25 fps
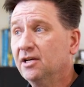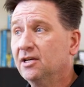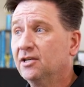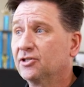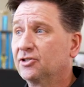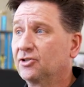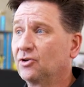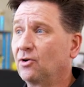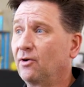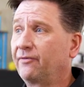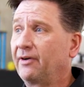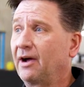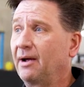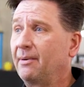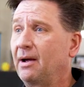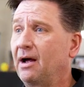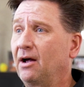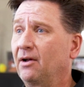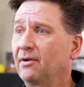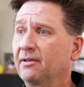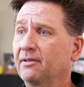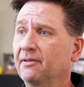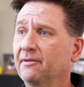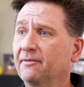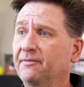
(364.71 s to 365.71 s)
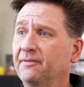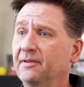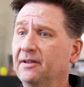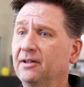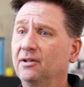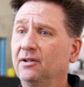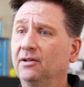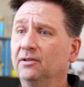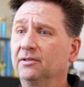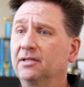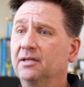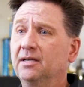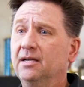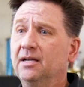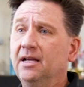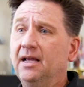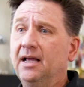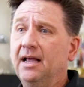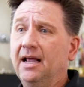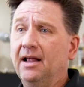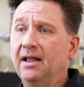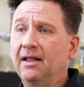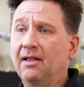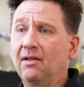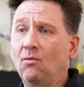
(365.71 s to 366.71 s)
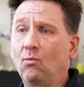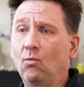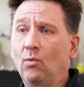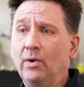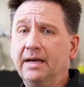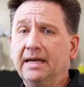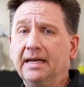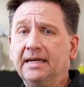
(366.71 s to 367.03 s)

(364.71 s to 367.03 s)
So if I'm out in the field, we